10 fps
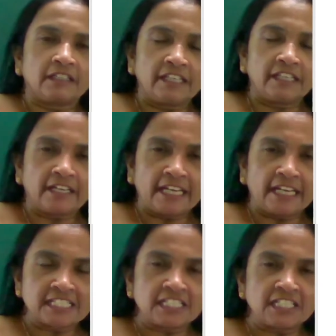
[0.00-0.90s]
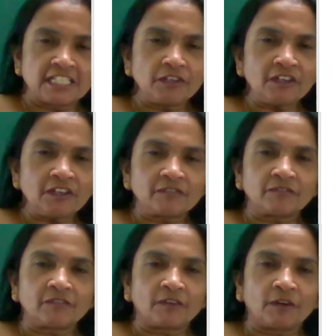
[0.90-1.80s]
then negative,
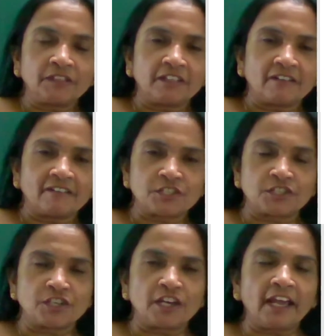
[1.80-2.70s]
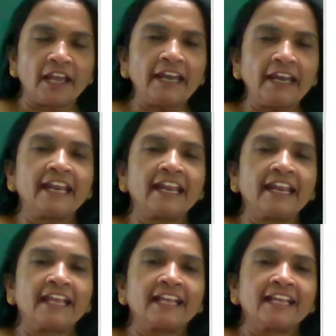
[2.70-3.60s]
or the question.
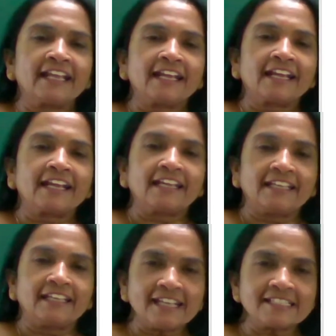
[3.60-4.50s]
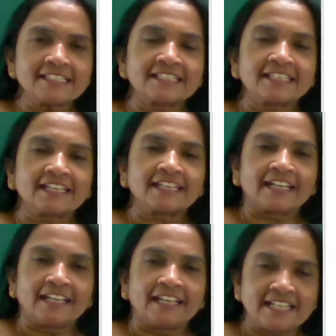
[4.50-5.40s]
Yes,
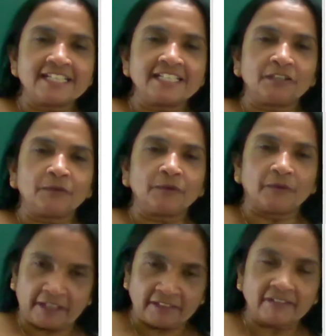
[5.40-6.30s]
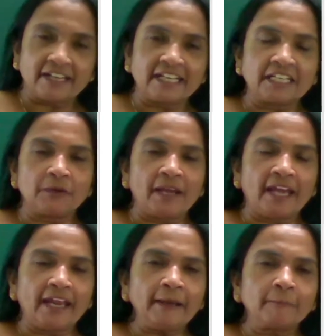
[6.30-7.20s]
negative, interrogative,
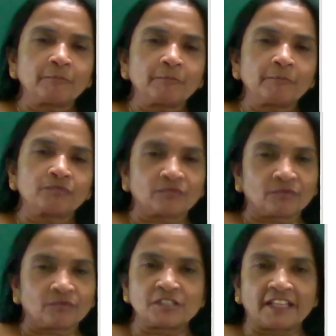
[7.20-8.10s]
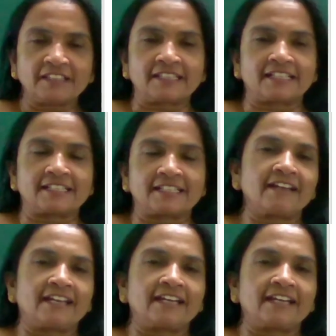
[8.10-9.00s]
and those are the things.
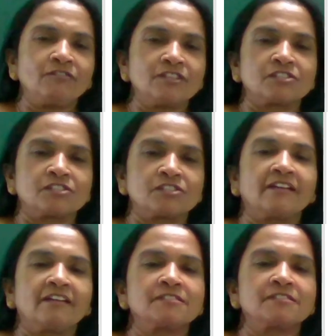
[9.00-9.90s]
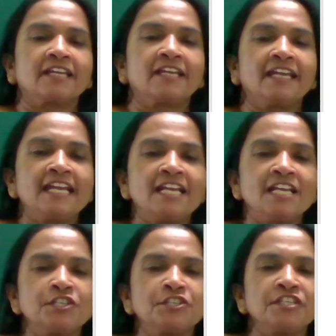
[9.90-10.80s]
Right. First one. Now see.
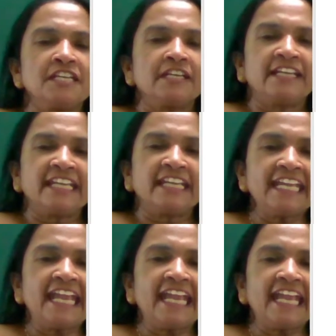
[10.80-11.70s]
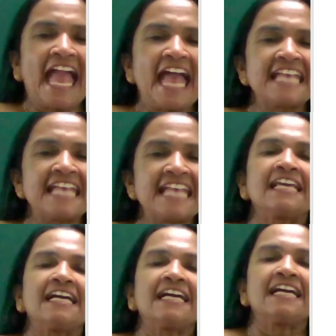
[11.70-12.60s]
He has
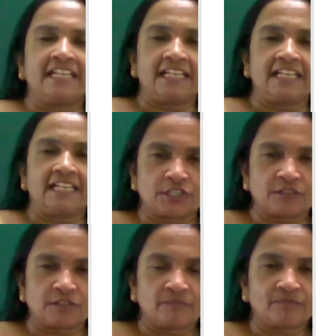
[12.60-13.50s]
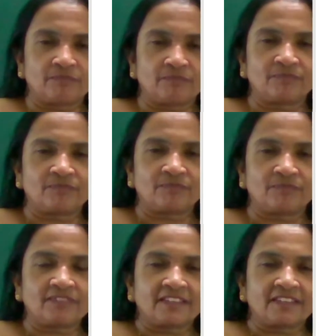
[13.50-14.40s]
learned English.
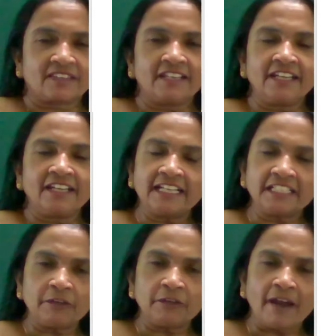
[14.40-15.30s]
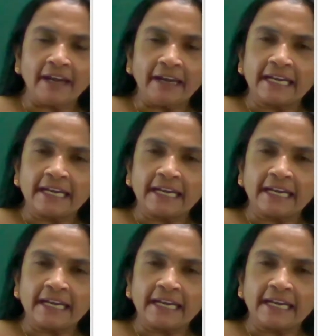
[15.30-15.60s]
Here negative one.